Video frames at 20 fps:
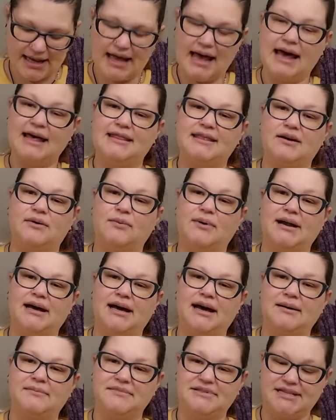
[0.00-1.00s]
And then when it
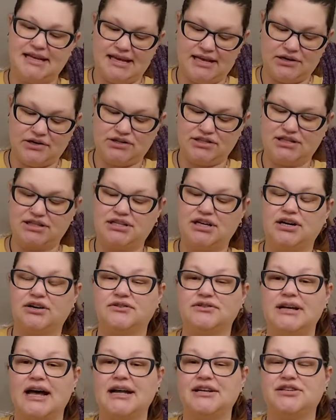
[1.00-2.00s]
comes to heels and
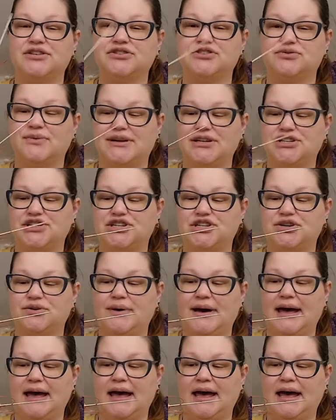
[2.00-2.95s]
toes, I do switch to